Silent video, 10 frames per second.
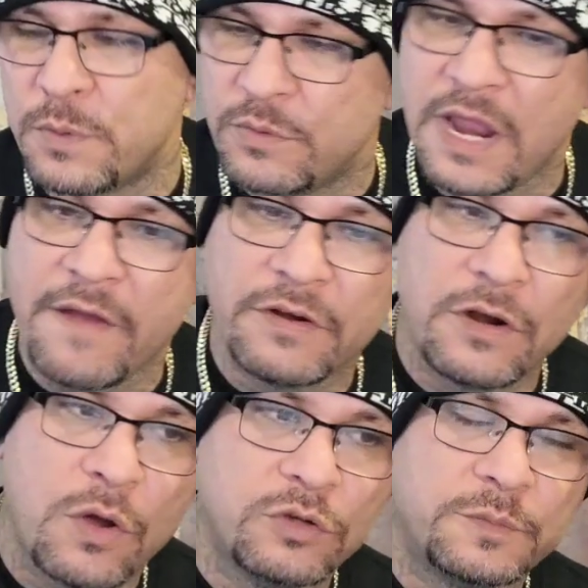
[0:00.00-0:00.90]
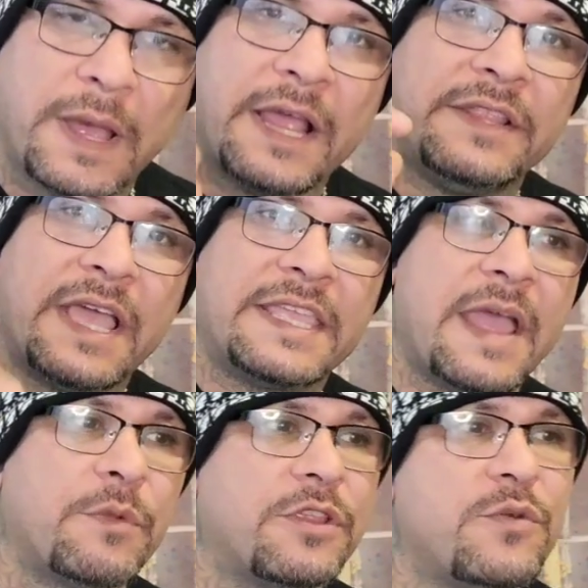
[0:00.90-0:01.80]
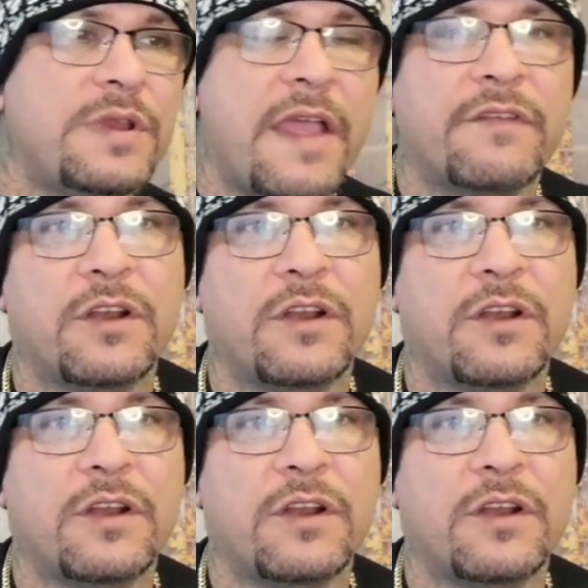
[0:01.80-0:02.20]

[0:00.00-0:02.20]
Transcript: You never know who's behind that camera. You never